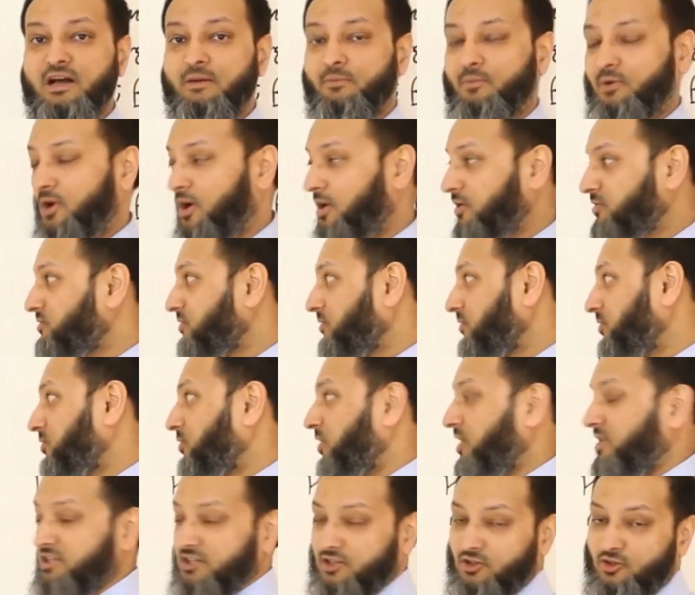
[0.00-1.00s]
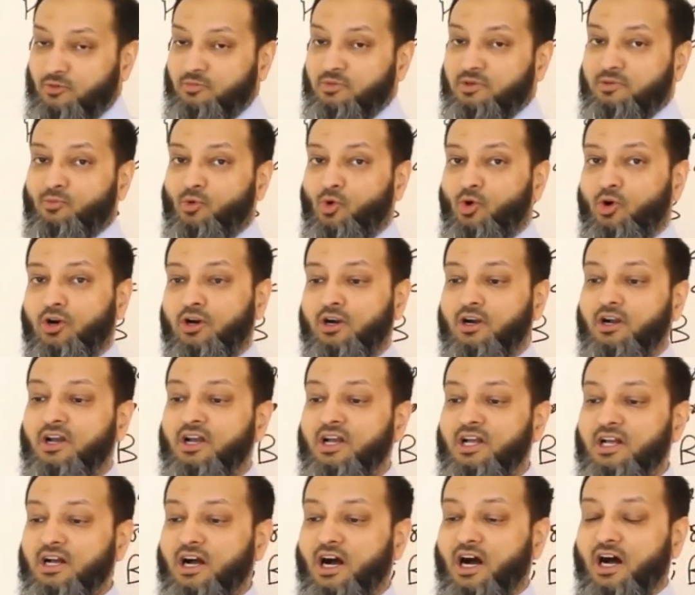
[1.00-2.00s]
But also the grunting could be more
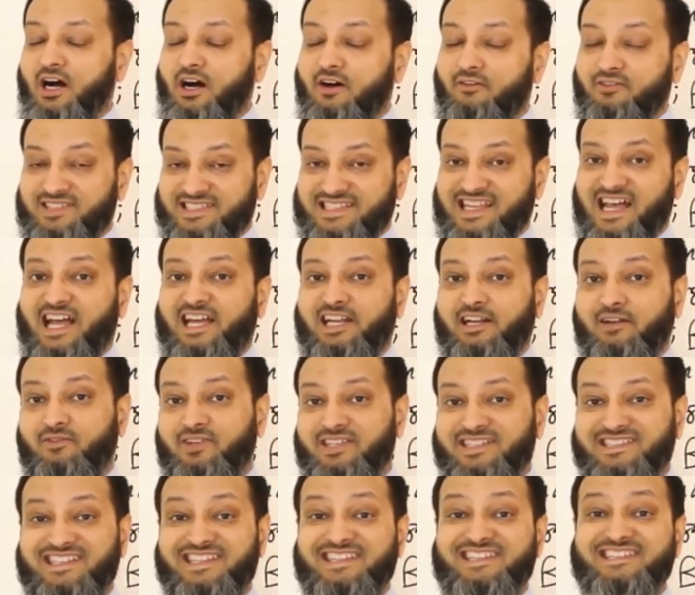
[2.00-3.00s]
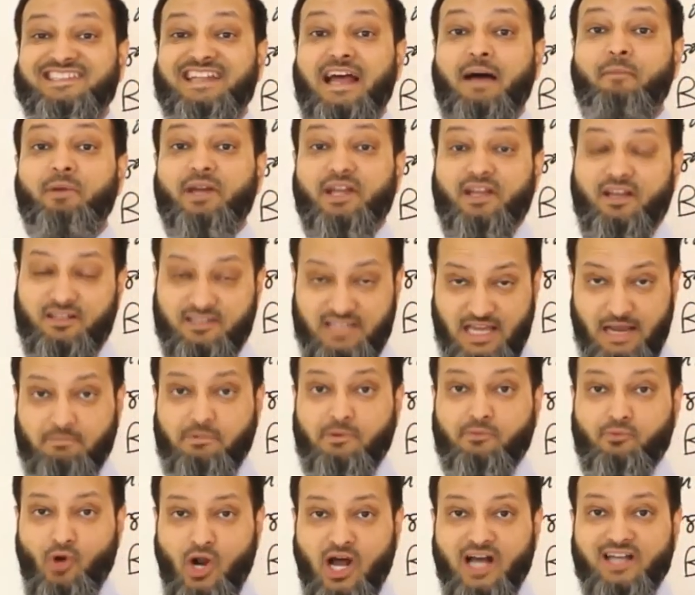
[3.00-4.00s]
of a sign of a systemic type
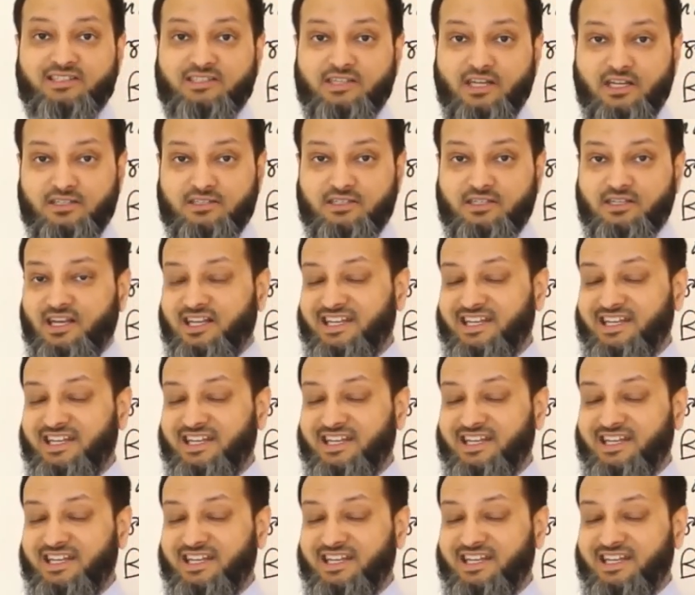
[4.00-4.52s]
of process,